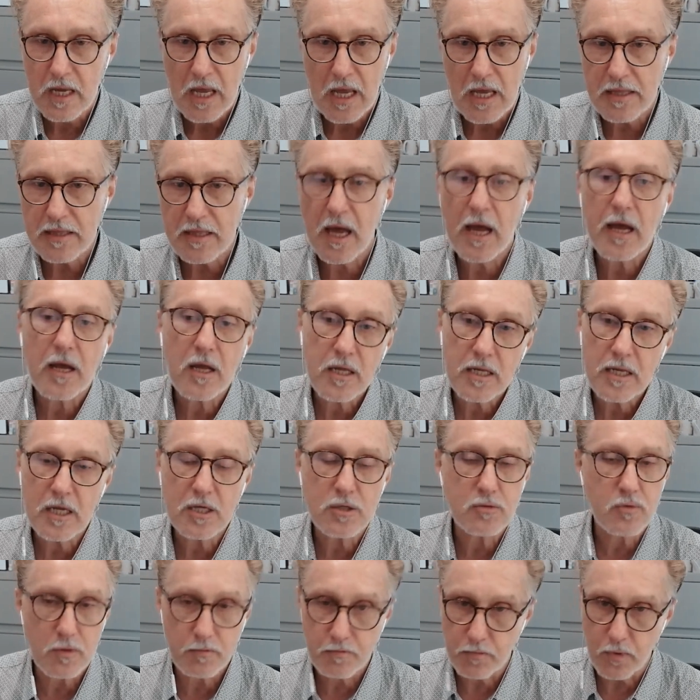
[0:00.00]
and that
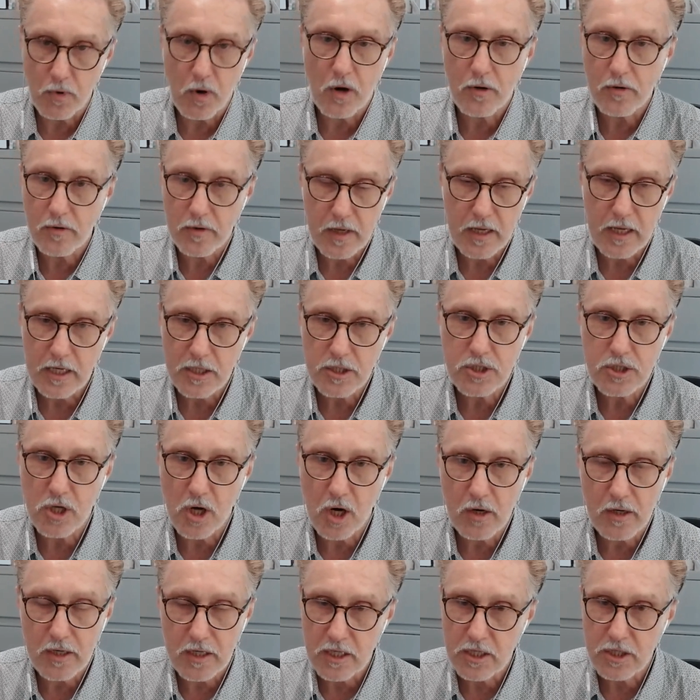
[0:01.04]
connects with broader
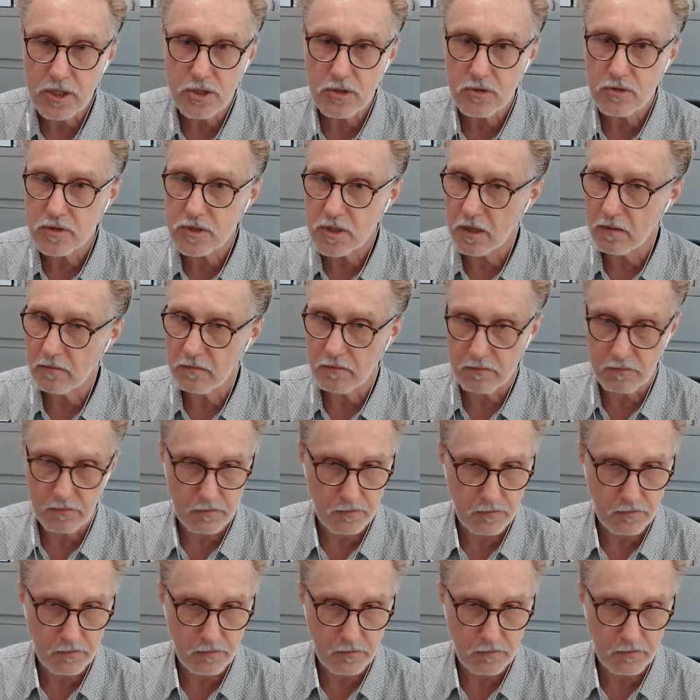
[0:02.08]
HR issues, it